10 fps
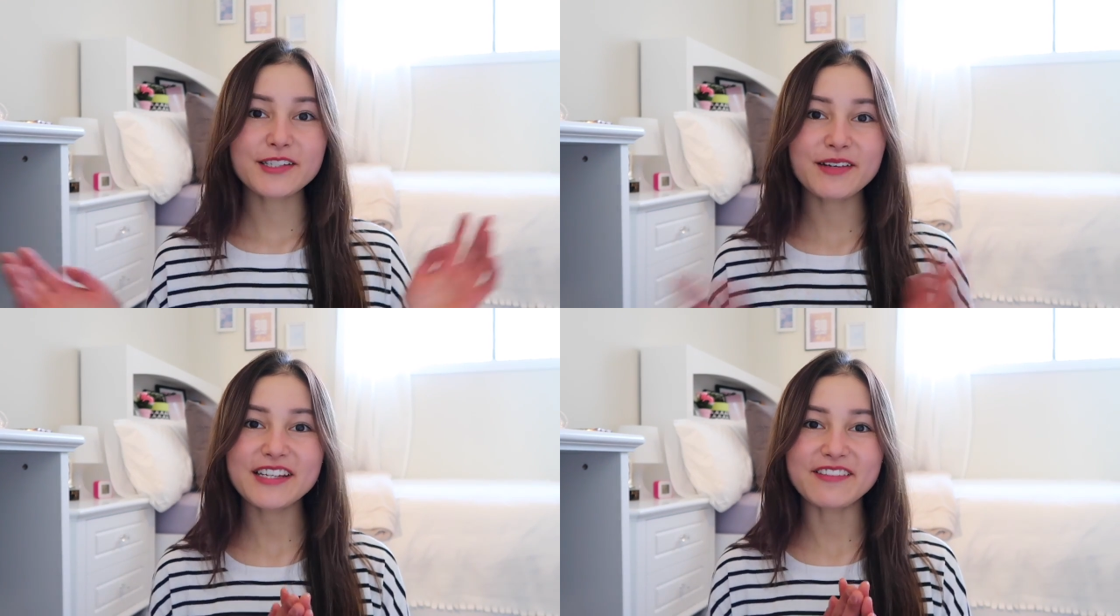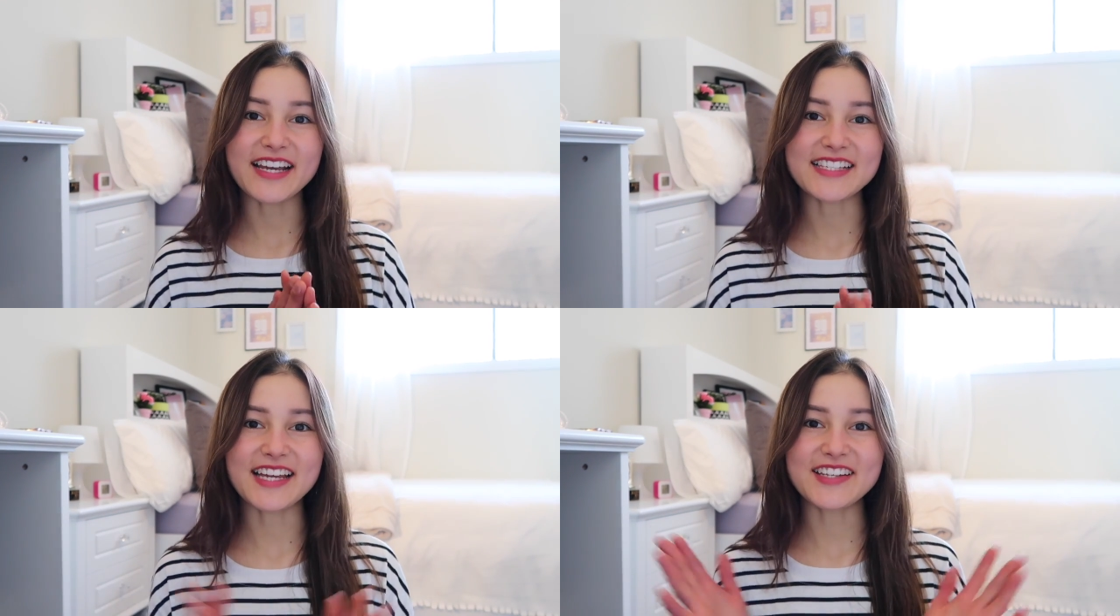So
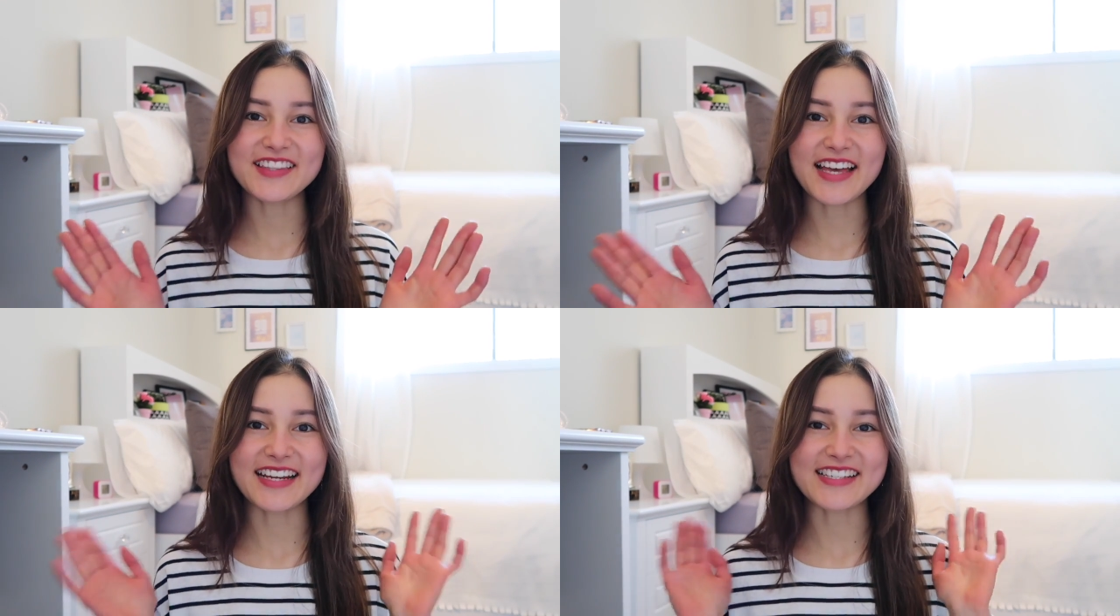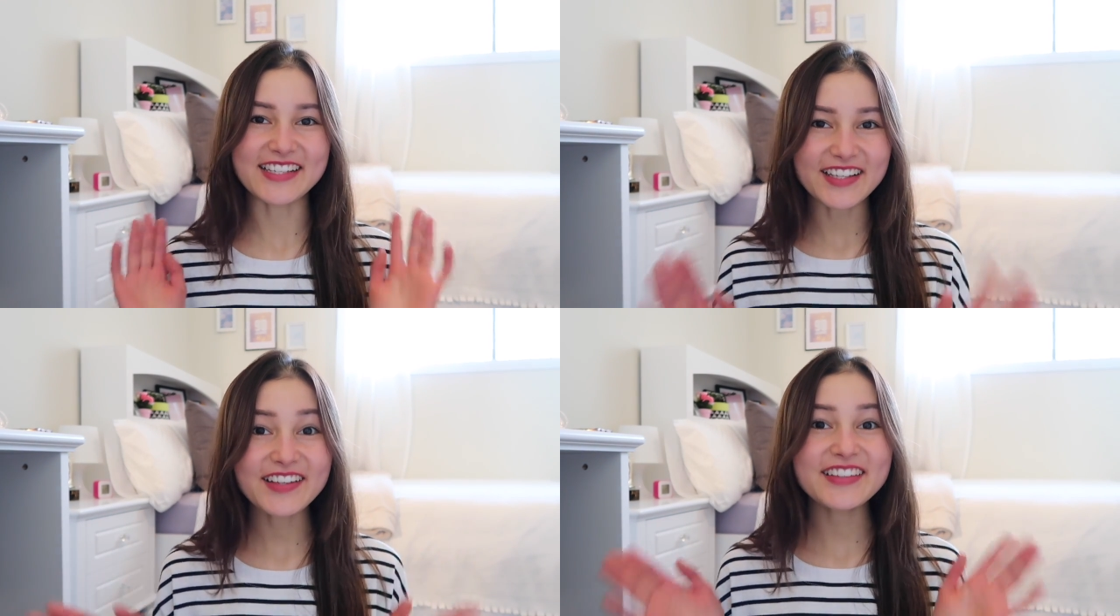anyways, I know that is
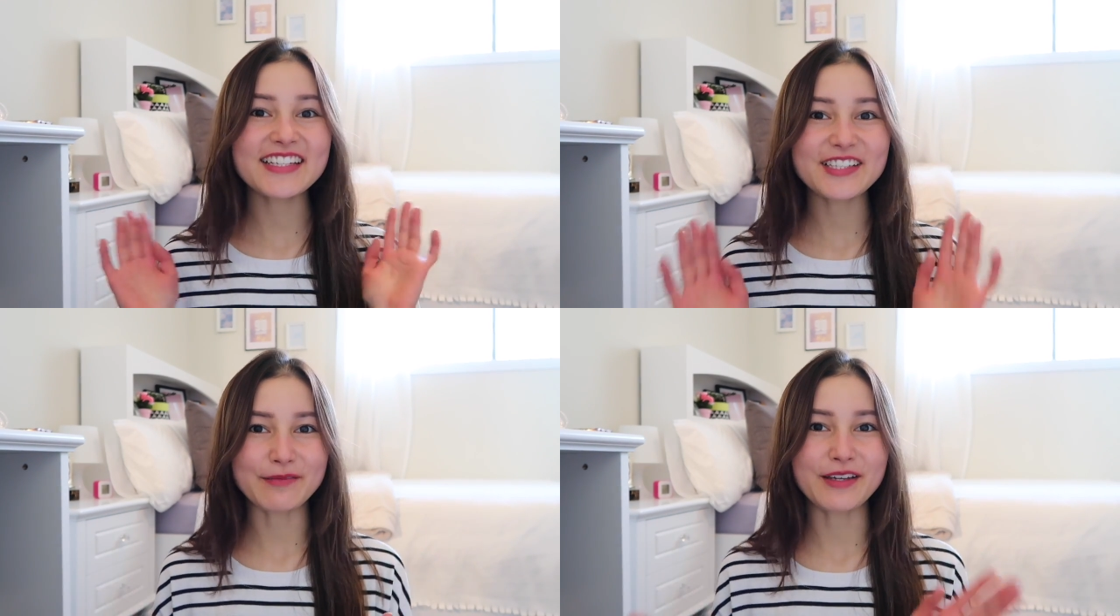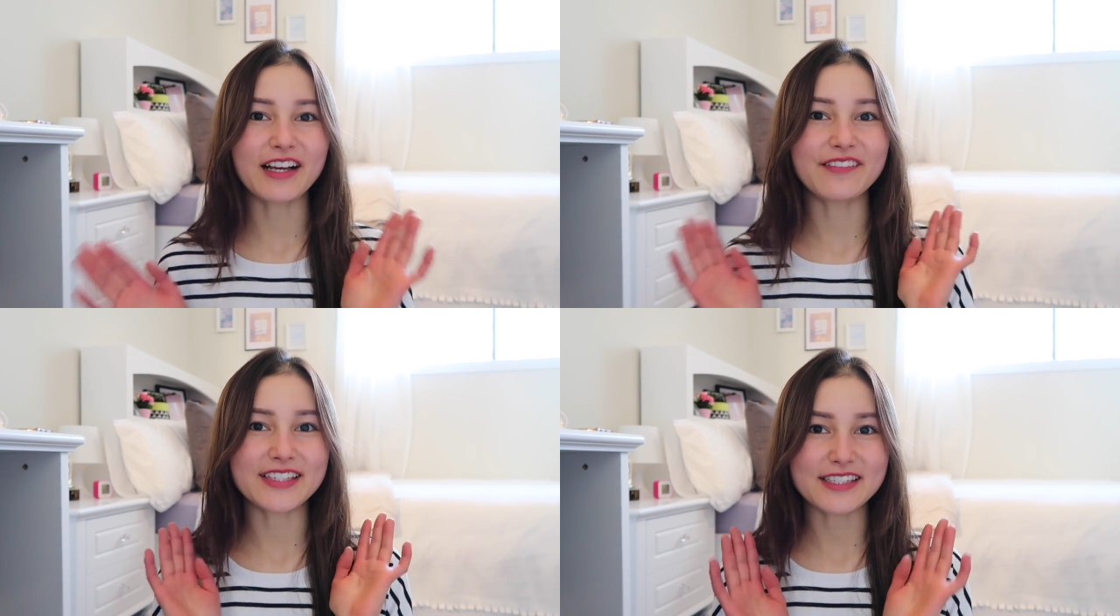not the topic
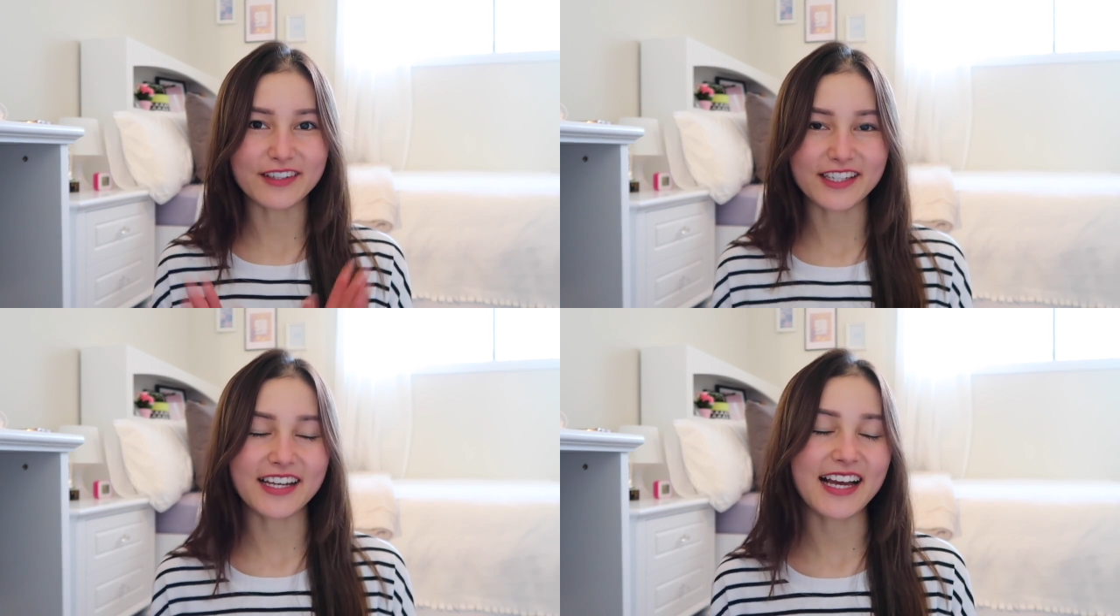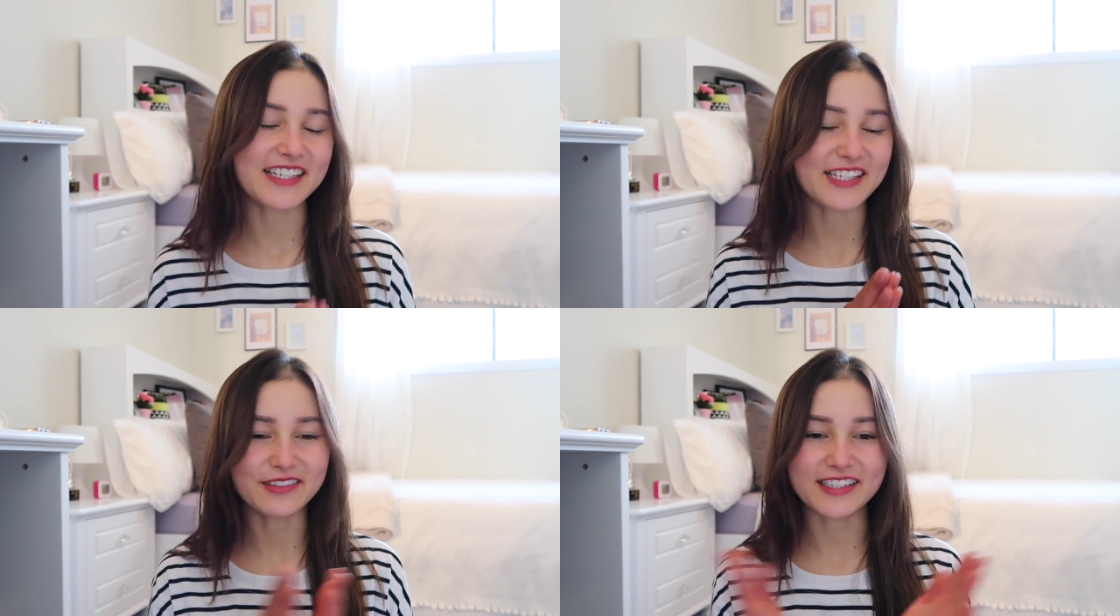of this video. I
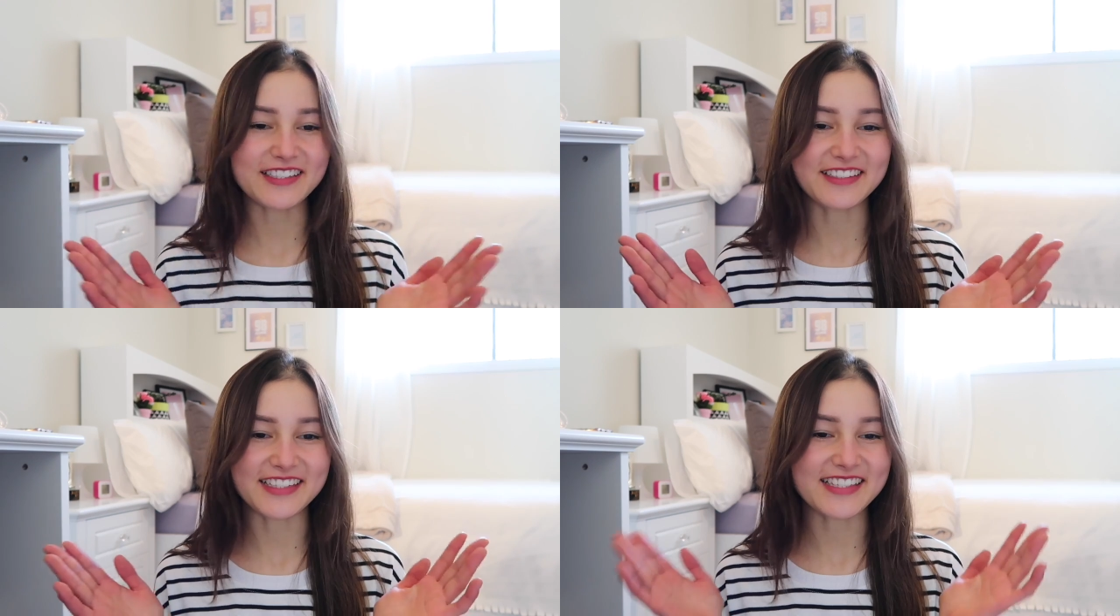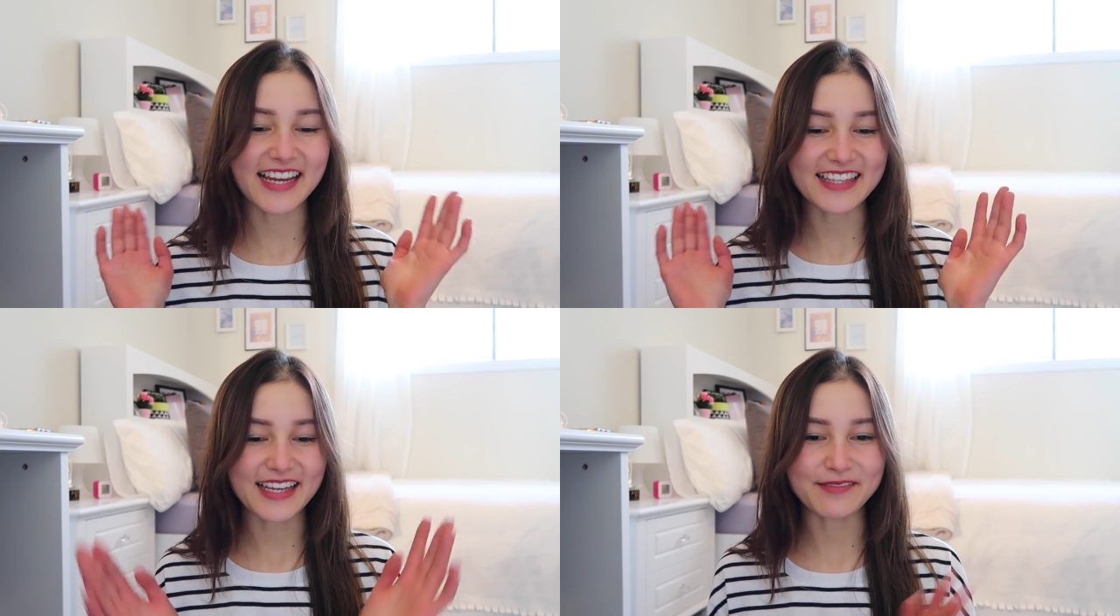just wanted to
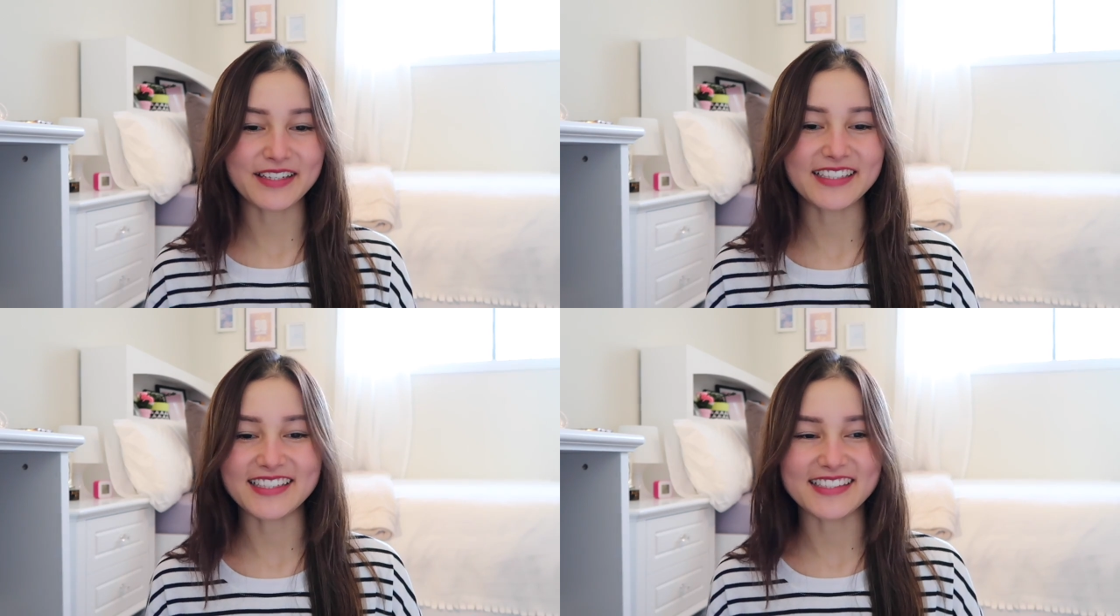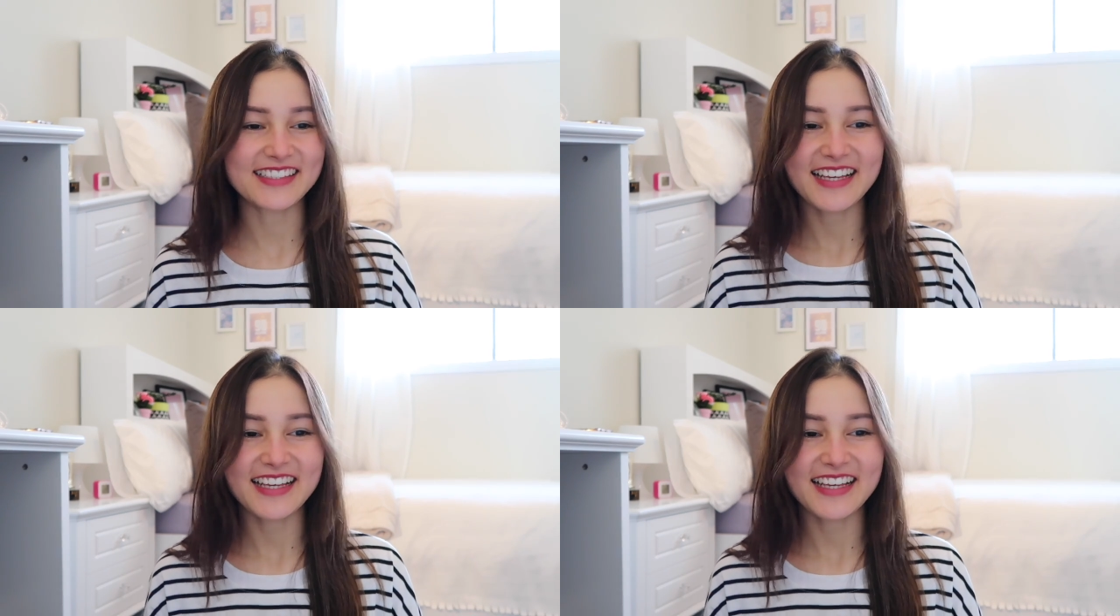say that because